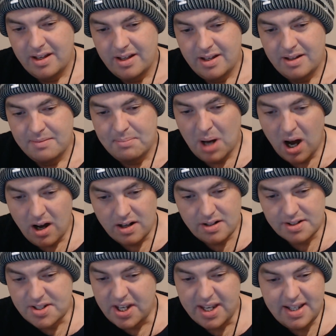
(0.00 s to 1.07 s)
But
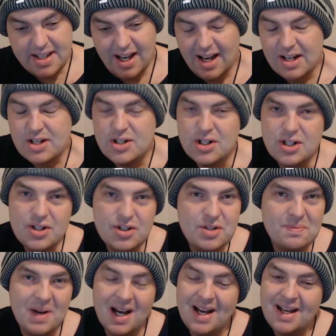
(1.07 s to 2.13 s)
T-Car coach,
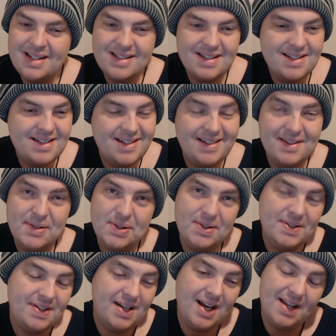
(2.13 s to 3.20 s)
man,
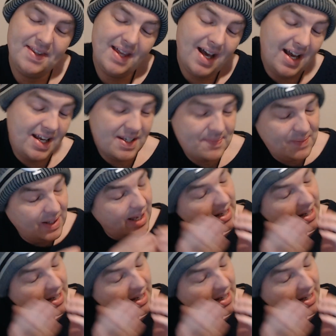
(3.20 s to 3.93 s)
and that is plainly